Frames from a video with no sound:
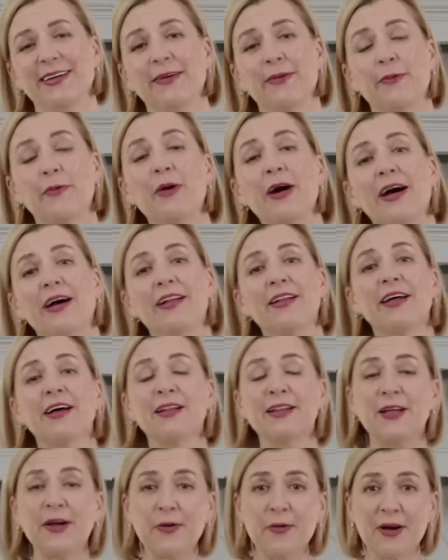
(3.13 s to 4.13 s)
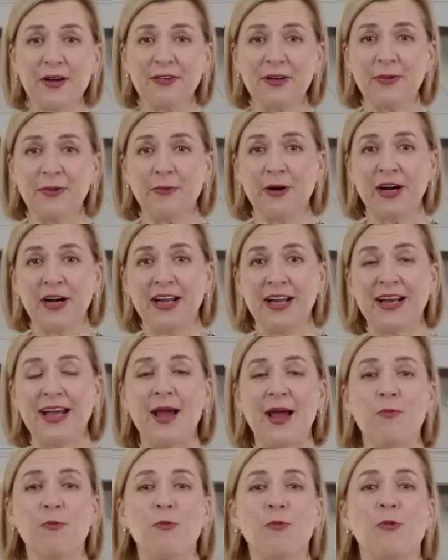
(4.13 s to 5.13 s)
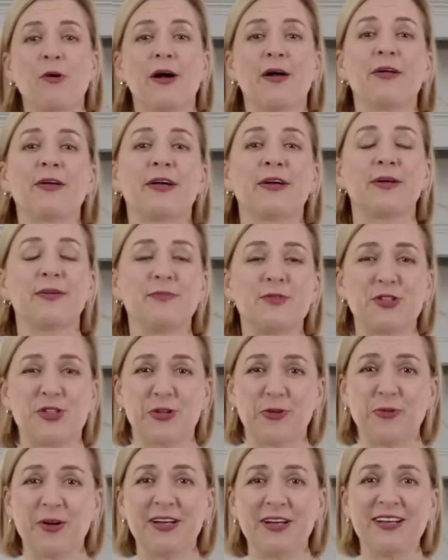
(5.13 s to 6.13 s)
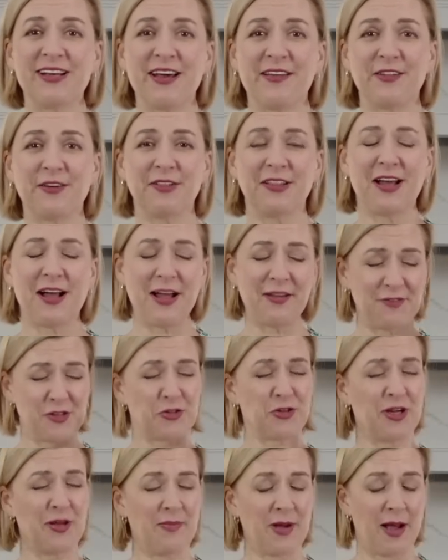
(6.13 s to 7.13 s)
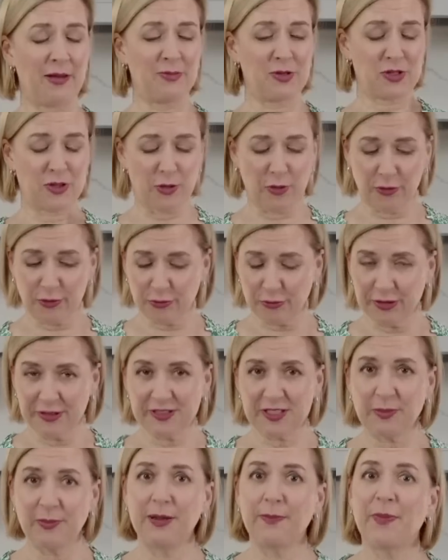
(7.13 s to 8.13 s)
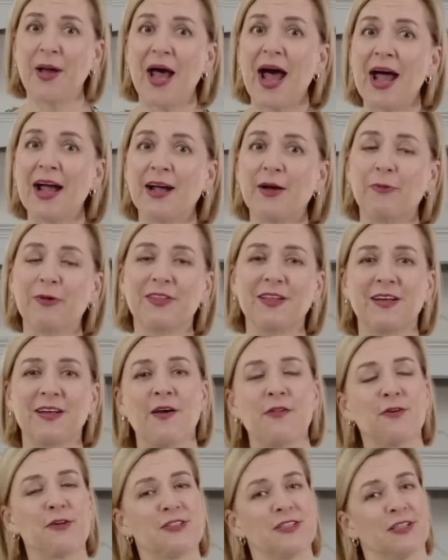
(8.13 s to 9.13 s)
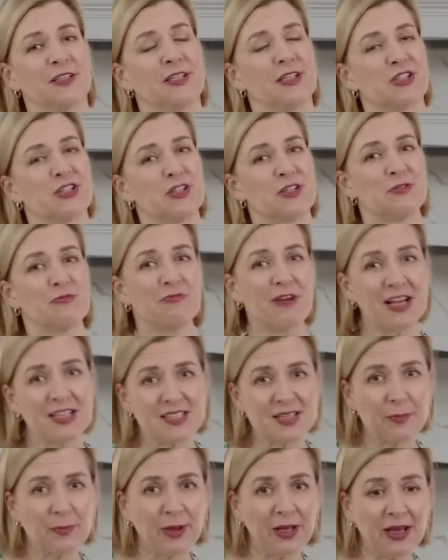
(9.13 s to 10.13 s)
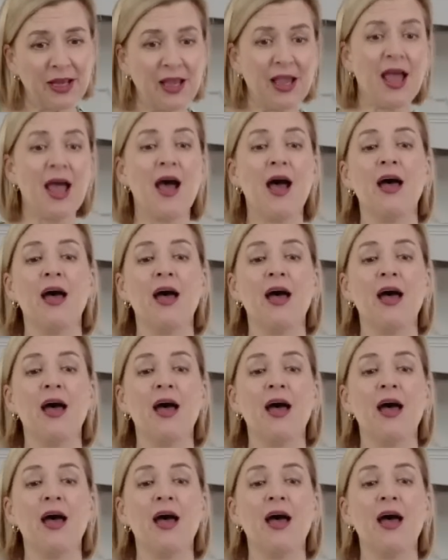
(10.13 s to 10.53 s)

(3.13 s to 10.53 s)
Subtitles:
Well, hello everyone, and welcome to another live stream. I'm so thrilled to be back with another delicious recipe.